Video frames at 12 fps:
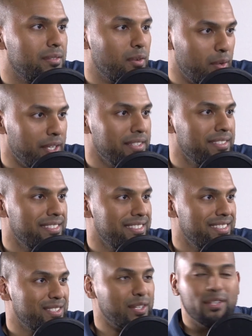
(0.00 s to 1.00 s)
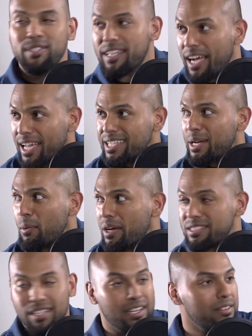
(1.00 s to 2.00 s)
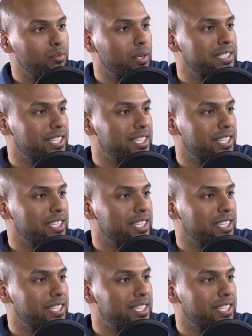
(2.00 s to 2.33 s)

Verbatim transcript: For real? So he was the Kanye West of what